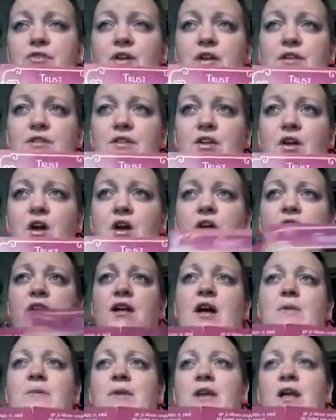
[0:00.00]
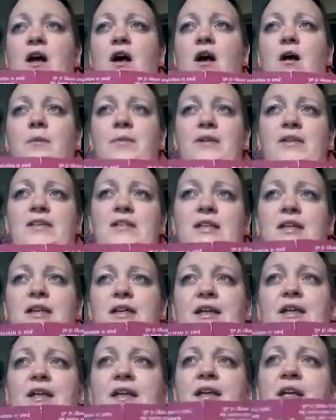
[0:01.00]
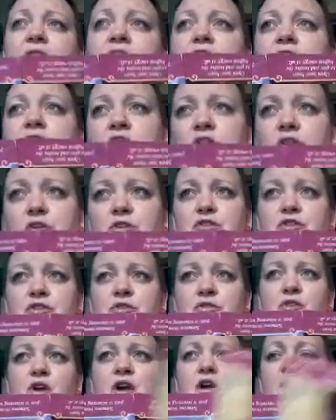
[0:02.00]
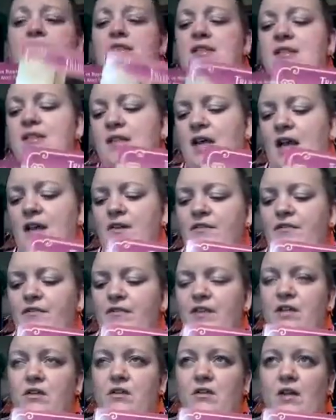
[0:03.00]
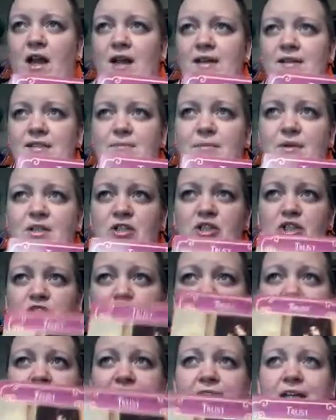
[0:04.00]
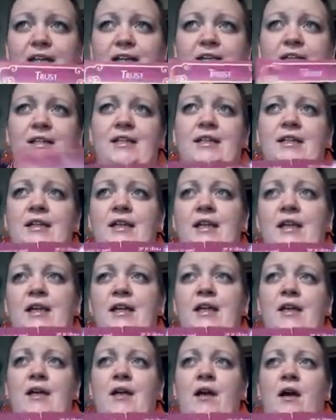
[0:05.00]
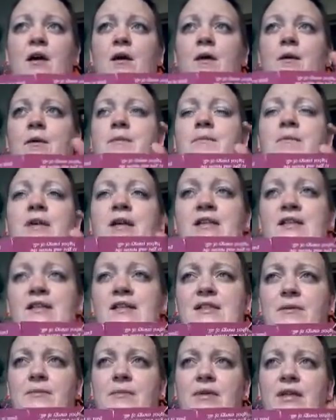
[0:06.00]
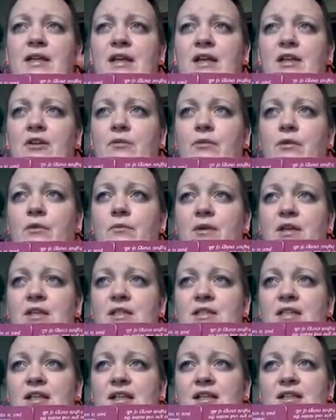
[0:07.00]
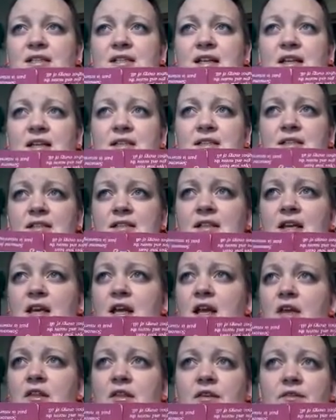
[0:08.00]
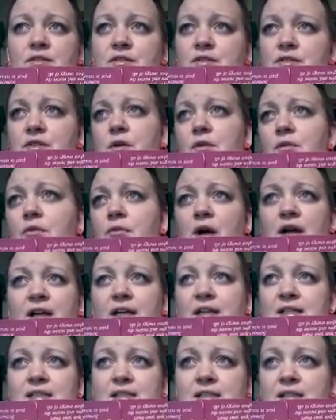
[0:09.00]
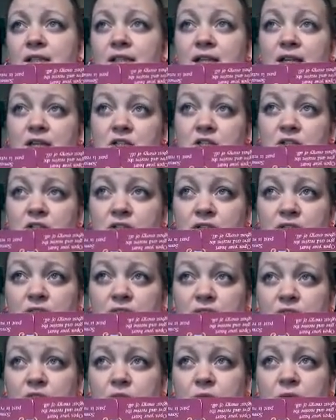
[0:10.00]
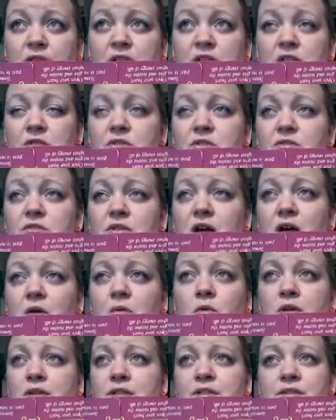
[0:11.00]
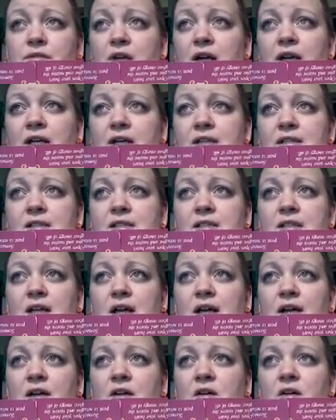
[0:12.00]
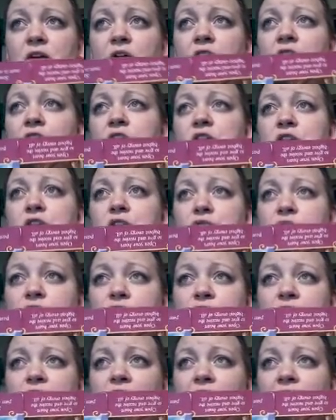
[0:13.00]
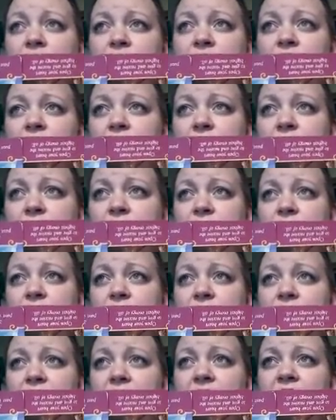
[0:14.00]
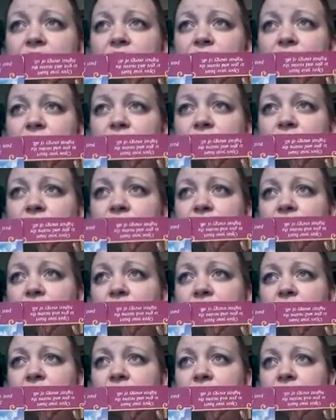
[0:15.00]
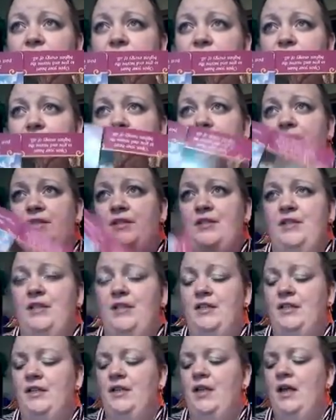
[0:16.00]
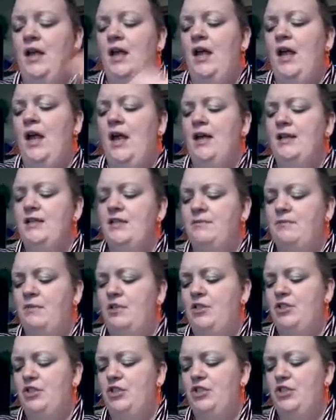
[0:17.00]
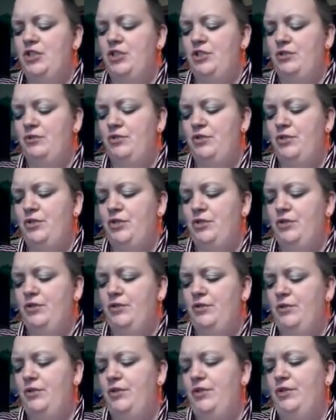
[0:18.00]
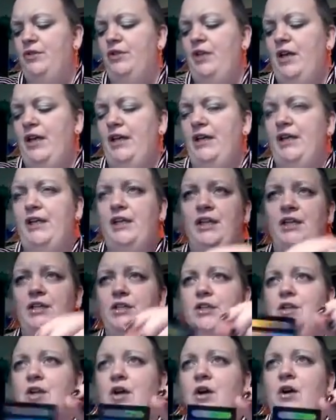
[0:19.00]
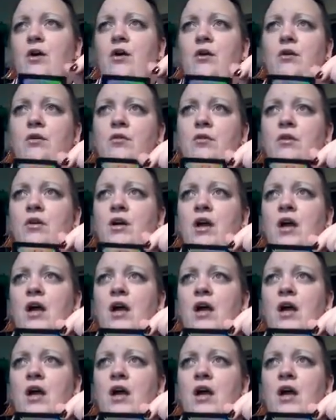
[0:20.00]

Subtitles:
trust card coming up, it's like your trust, I feel, has been shaken in somebody in a romantic sense. There's no reconciliation this week. You do not want to reconcile. You do not feel that it's safe for you to love this person as much as you do. You're like, no,